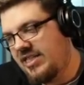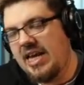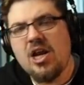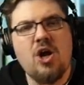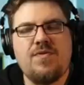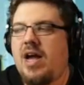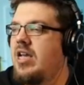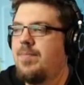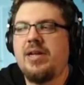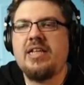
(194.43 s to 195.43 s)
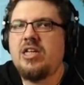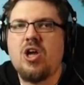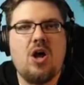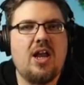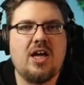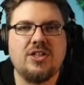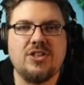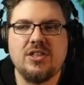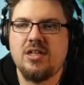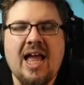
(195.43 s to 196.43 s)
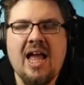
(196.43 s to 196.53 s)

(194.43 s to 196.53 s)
send it over. I can put it in the collage. I